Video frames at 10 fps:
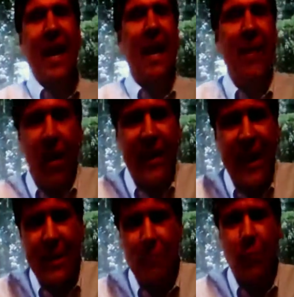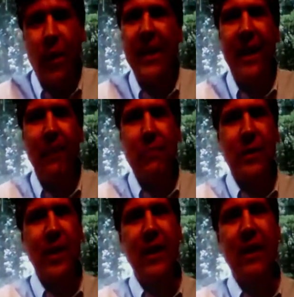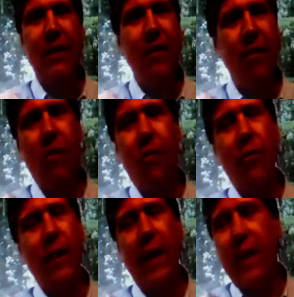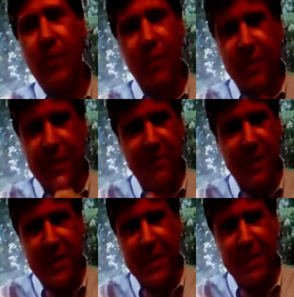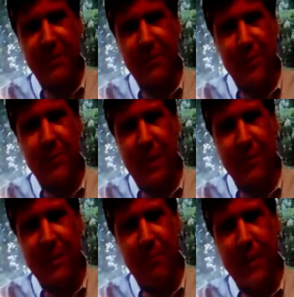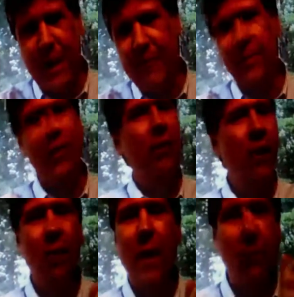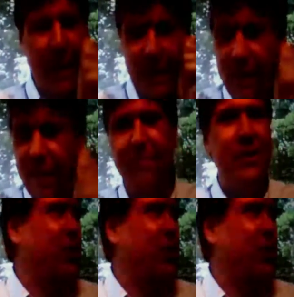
And they all came running up saying, oh, and they had their DVDs of Sue Thomas, F.B.Eye, and they're going, oh man, we love this